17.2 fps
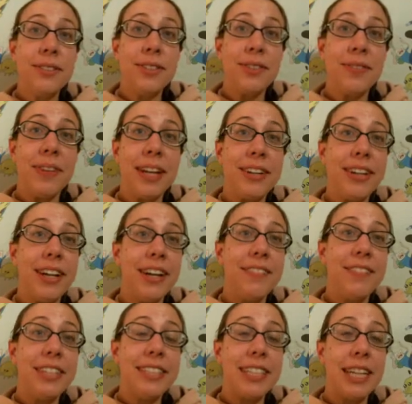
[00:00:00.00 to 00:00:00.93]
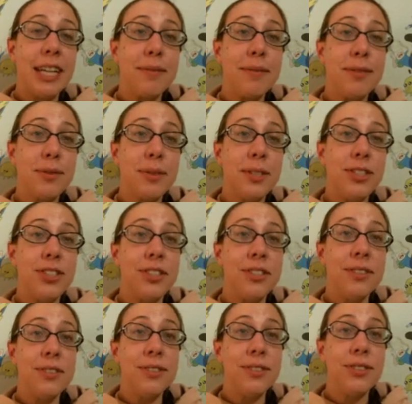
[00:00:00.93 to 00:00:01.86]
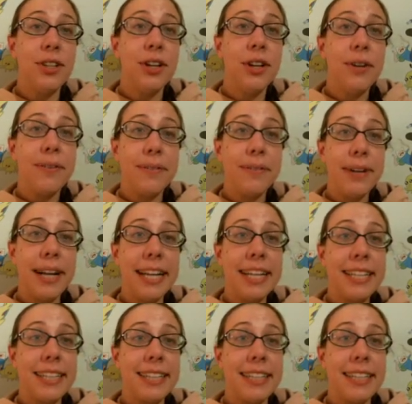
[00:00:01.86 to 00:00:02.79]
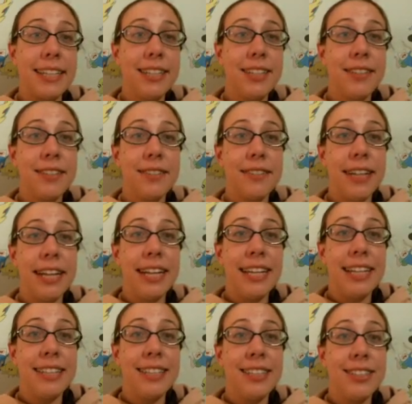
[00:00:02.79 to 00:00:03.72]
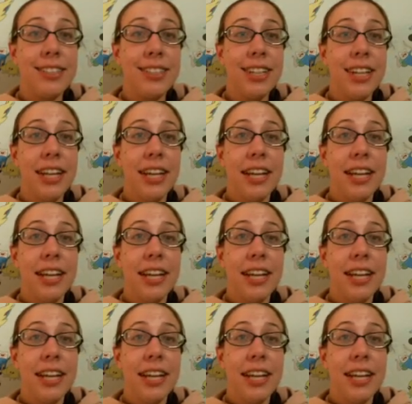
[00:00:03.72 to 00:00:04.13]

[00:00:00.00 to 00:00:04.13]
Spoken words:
no matter how many times we choose right click, Arrange,